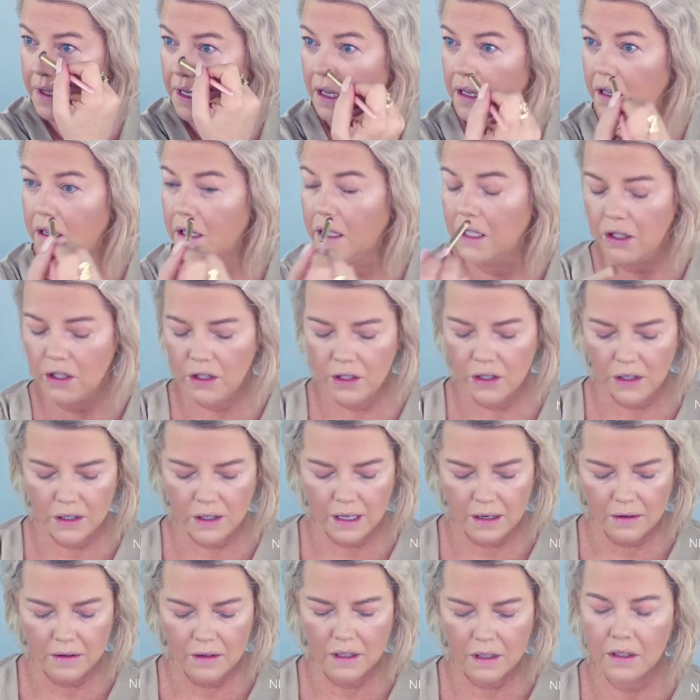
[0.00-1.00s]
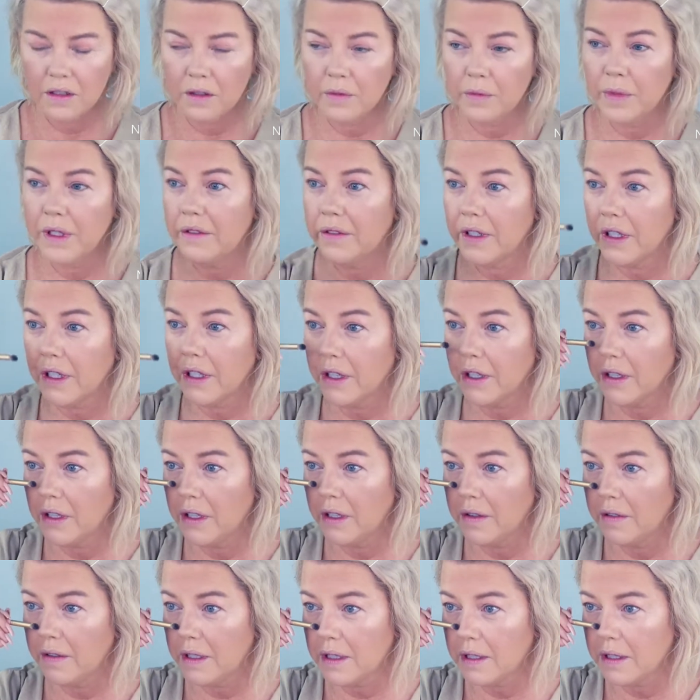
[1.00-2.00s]
Now I do that on a little bit of a
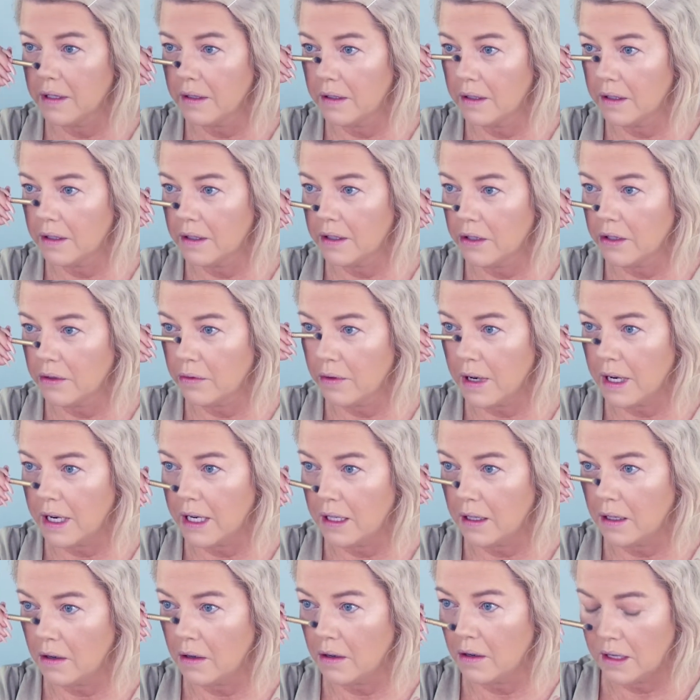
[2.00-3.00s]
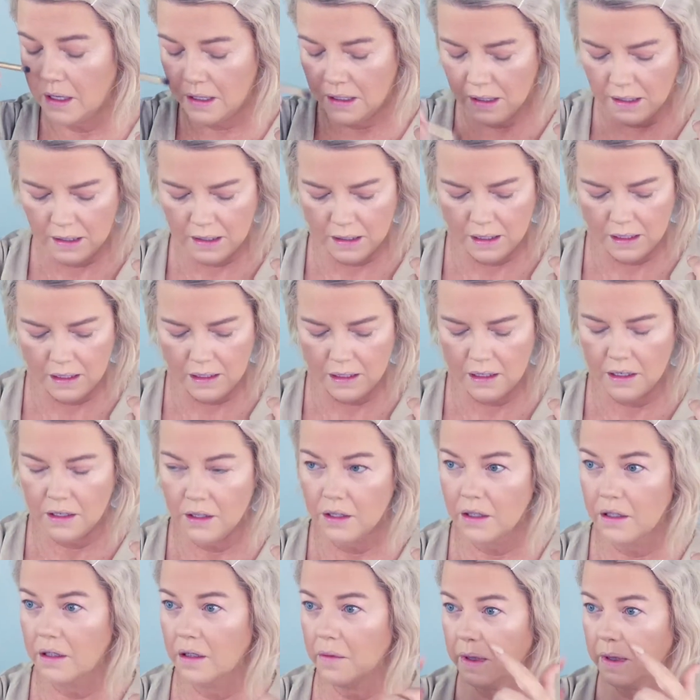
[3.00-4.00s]
curve. It's not a straight line as
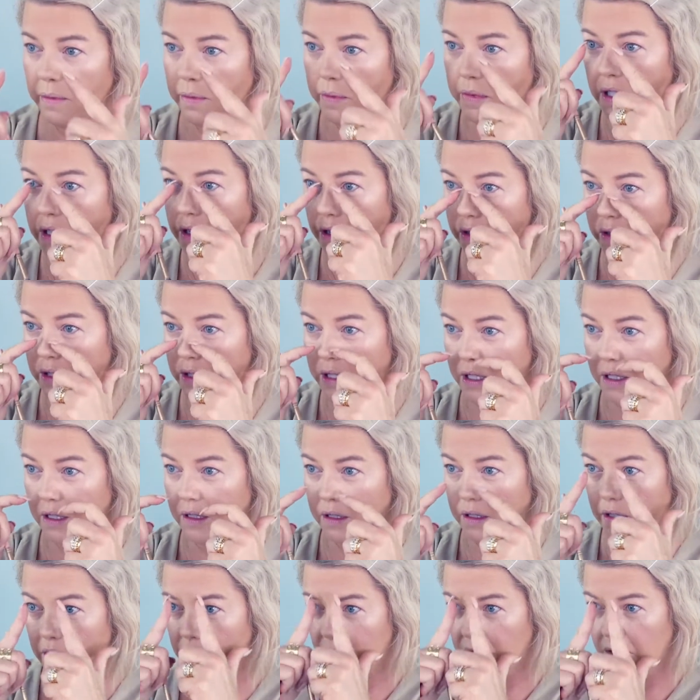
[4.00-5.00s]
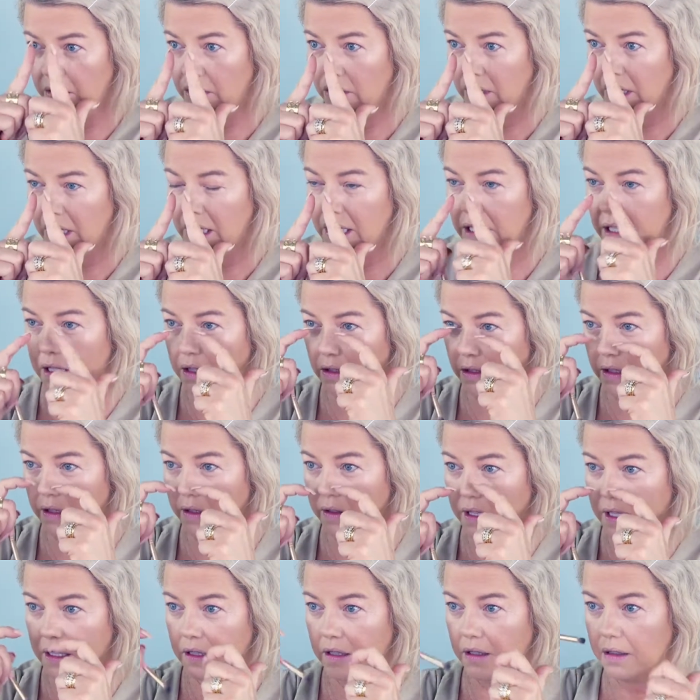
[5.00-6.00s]
such. I mean, your nose doesn't go straight down
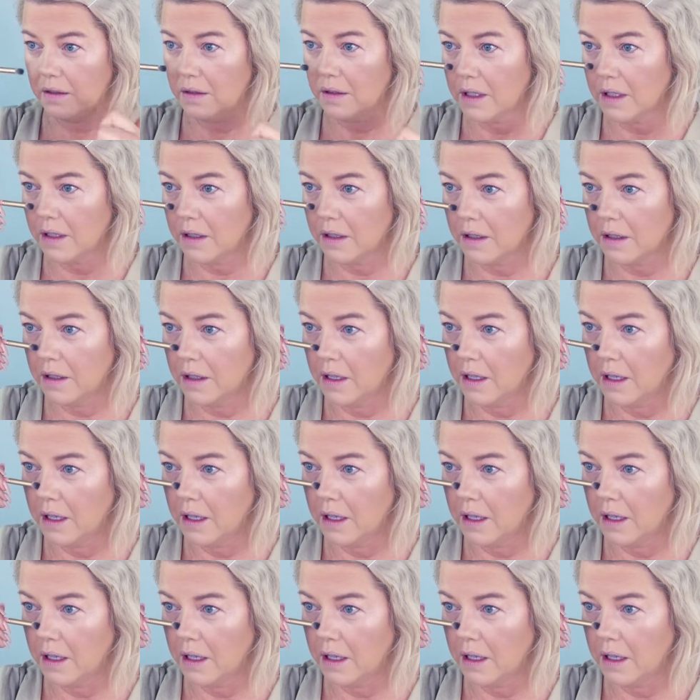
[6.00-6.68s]
like that, so